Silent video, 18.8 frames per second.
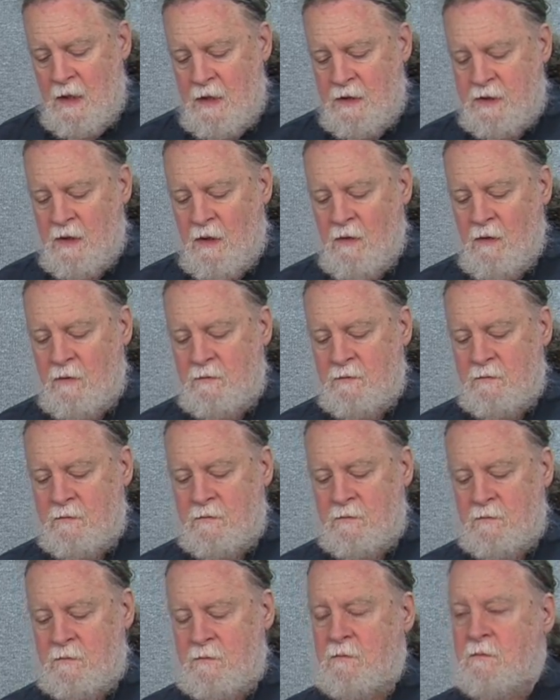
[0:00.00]
So
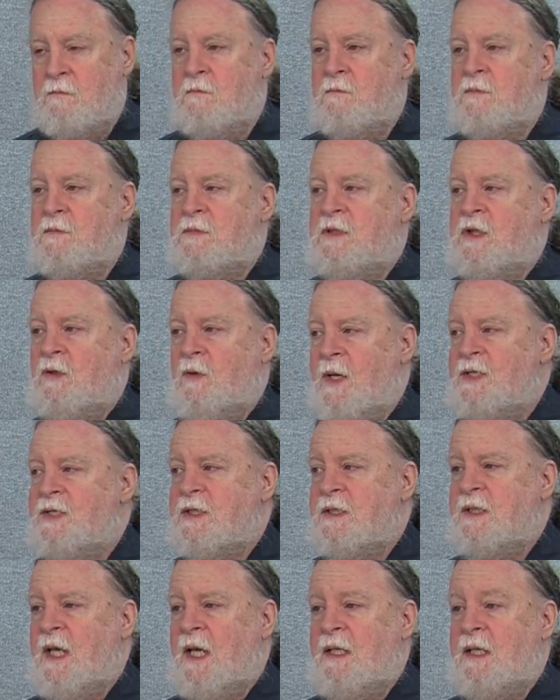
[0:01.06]
the
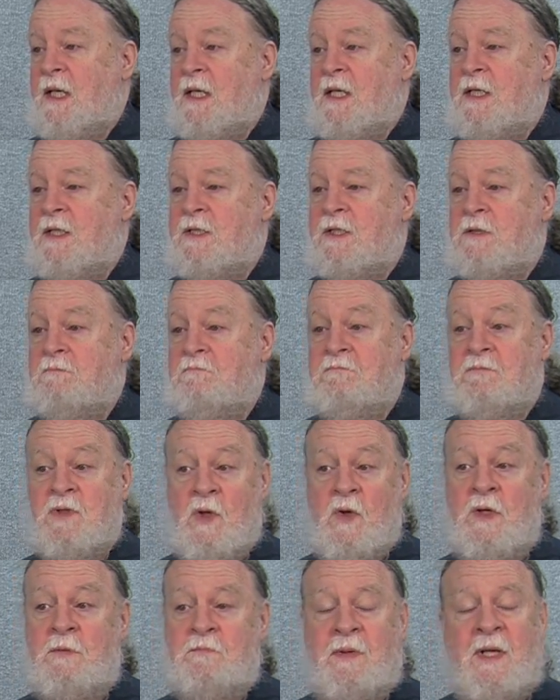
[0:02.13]
question then is
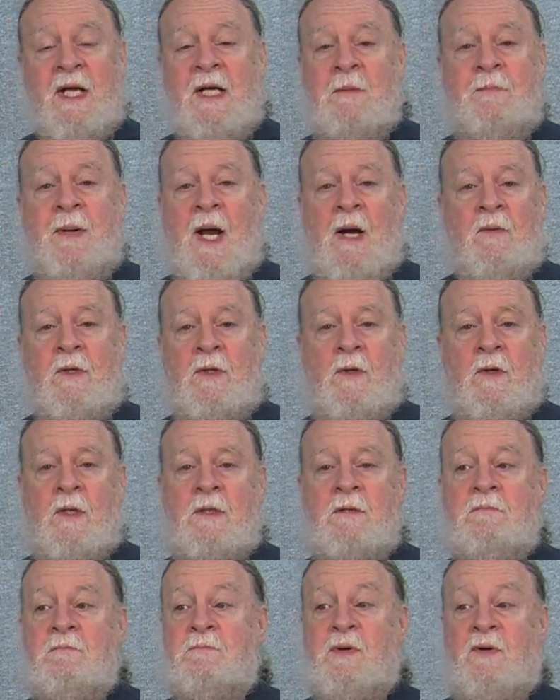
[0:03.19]
could Planned
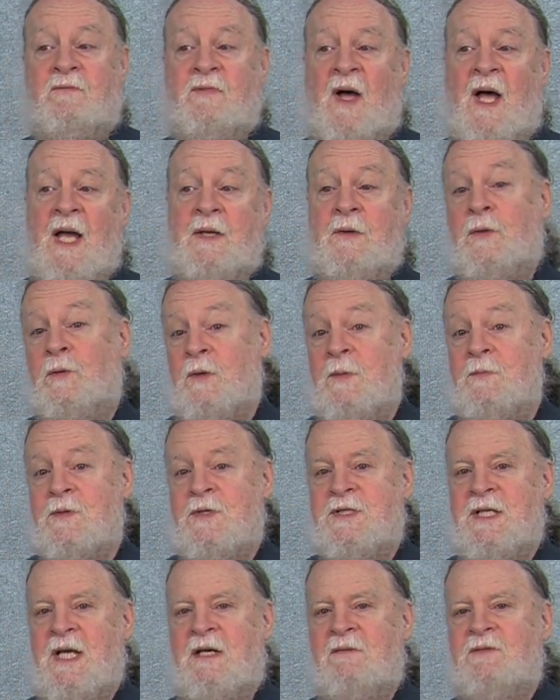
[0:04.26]
Parenthood provide
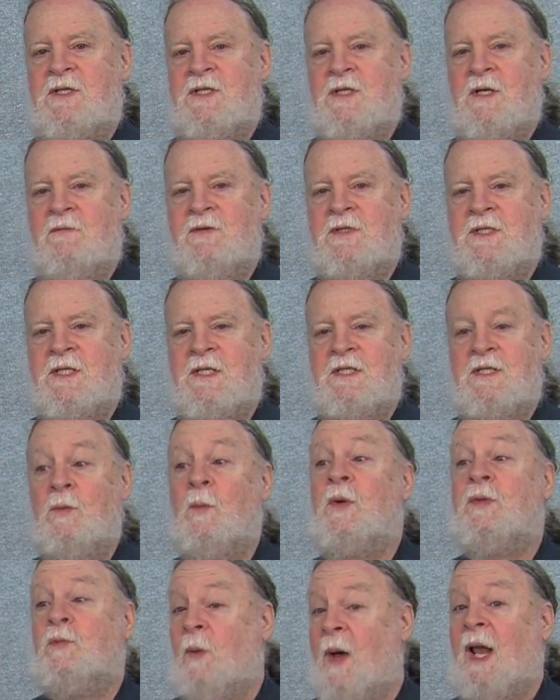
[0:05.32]
3% of its services
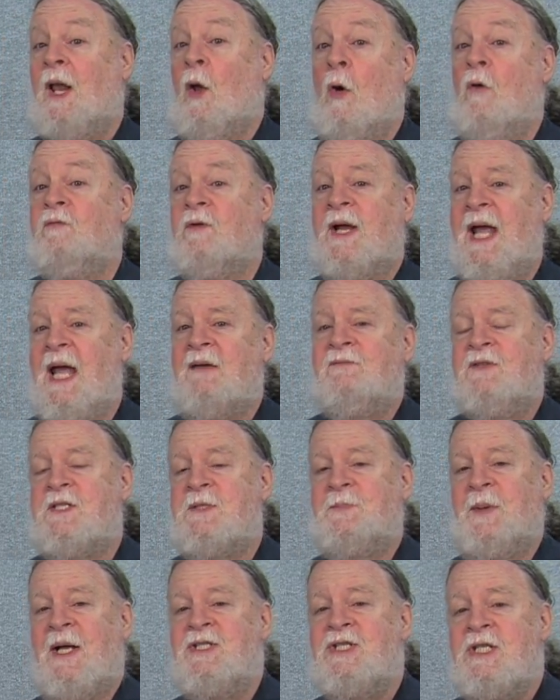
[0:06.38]
with well over half its
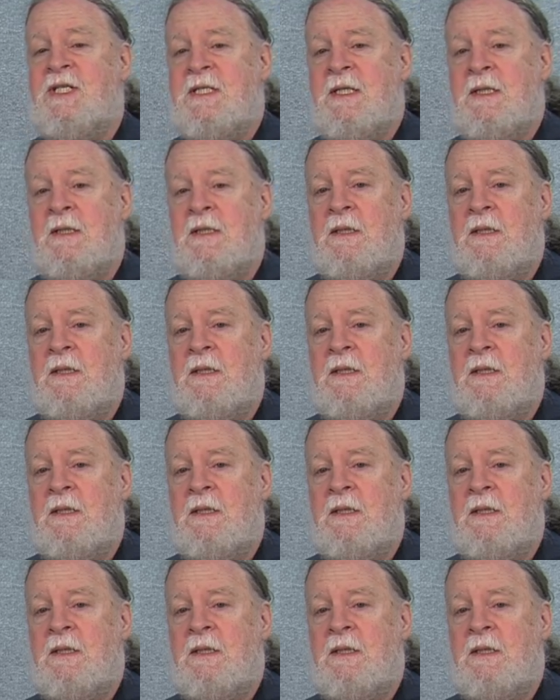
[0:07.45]
budget?